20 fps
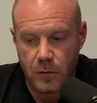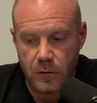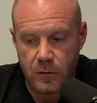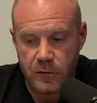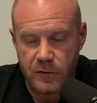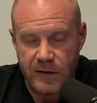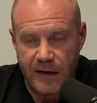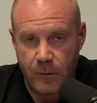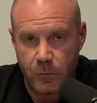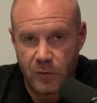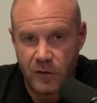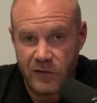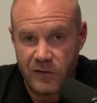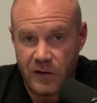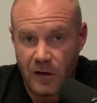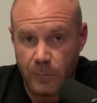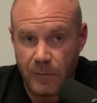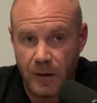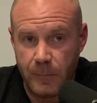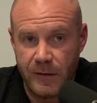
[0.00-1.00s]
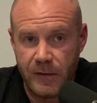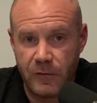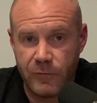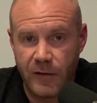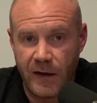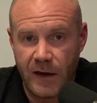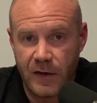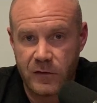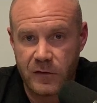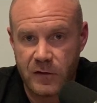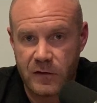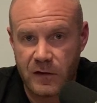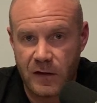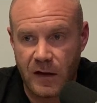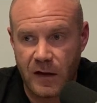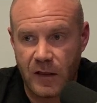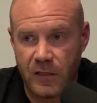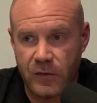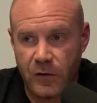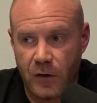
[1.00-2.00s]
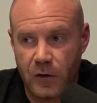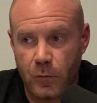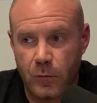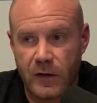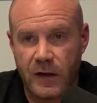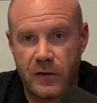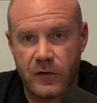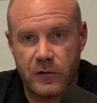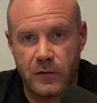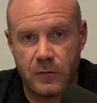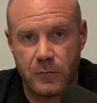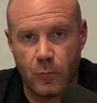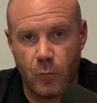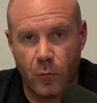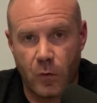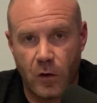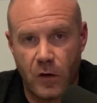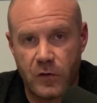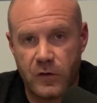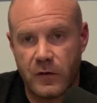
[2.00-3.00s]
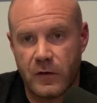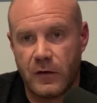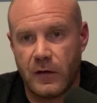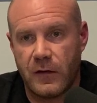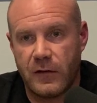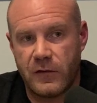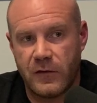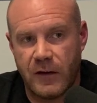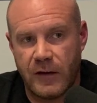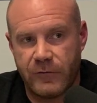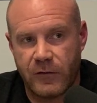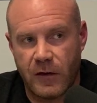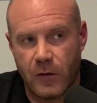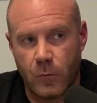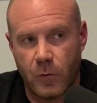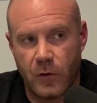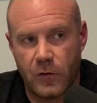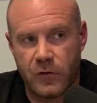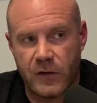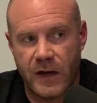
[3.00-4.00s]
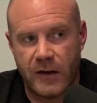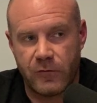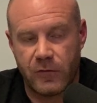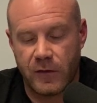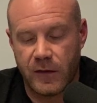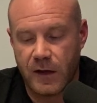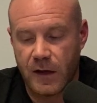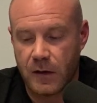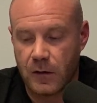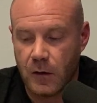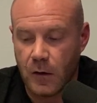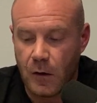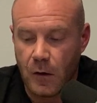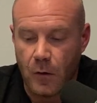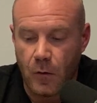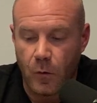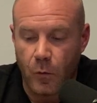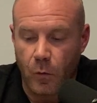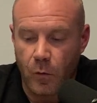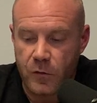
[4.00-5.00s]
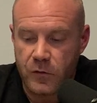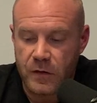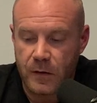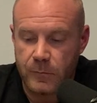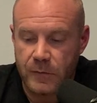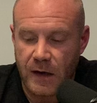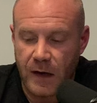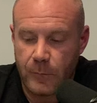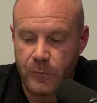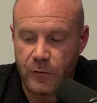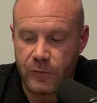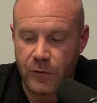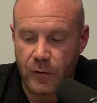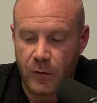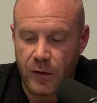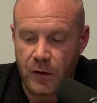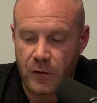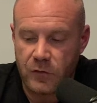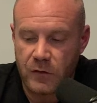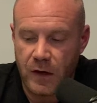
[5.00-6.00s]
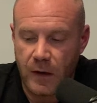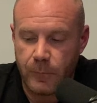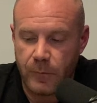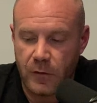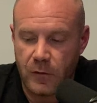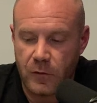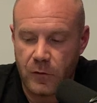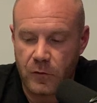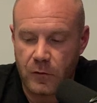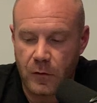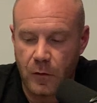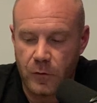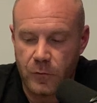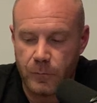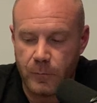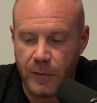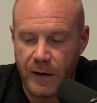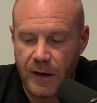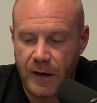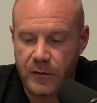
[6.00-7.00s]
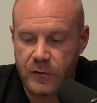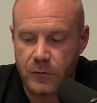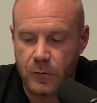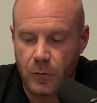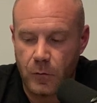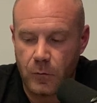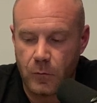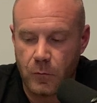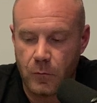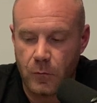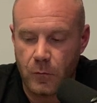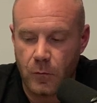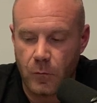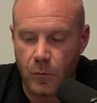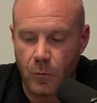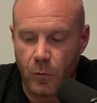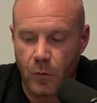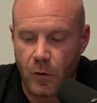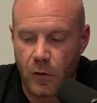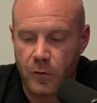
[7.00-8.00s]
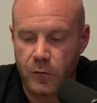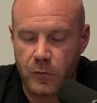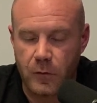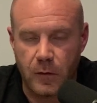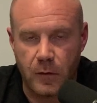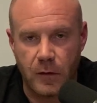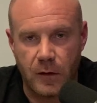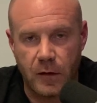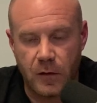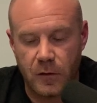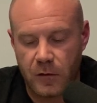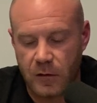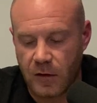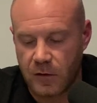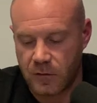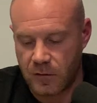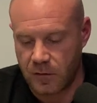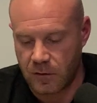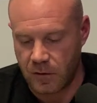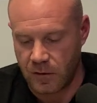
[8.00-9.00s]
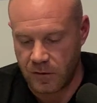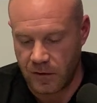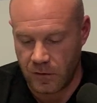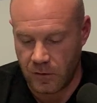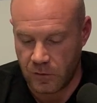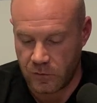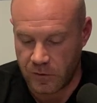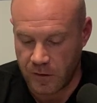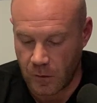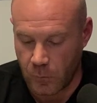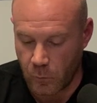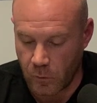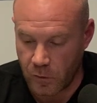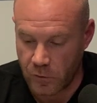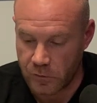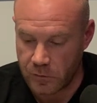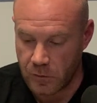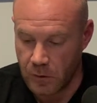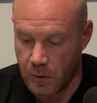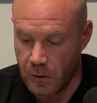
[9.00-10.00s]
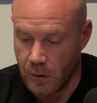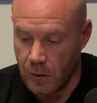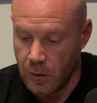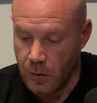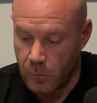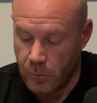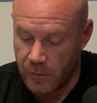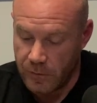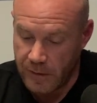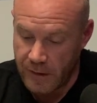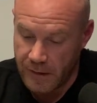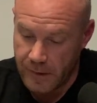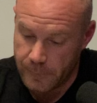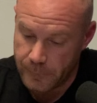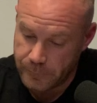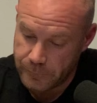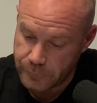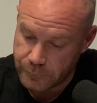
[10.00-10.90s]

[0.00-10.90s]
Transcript: second one still may be the fastest, and third one gets worse and significantly worse after that. Or sometimes if they're out of shape, it just goes best, worse, and it continues to get worse with that.